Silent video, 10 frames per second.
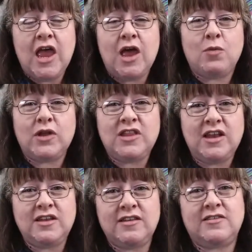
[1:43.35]
And what
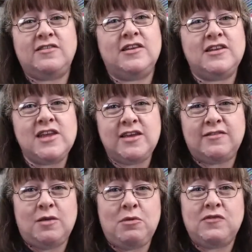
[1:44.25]
that does is it takes
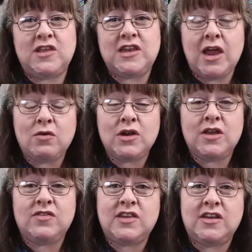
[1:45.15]
some of the
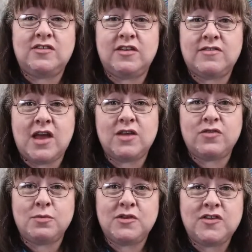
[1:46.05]
decorative stitches out of
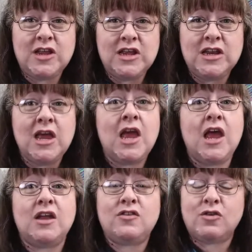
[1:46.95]
your machine
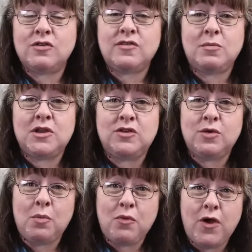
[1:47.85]
and turns them into
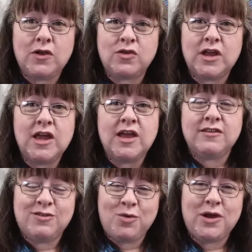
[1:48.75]
embroidery.
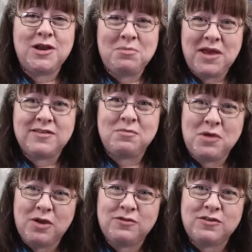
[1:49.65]
So we're going to make some
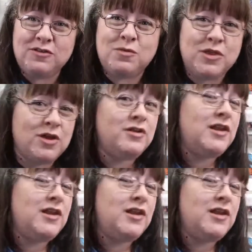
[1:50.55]
coasters with our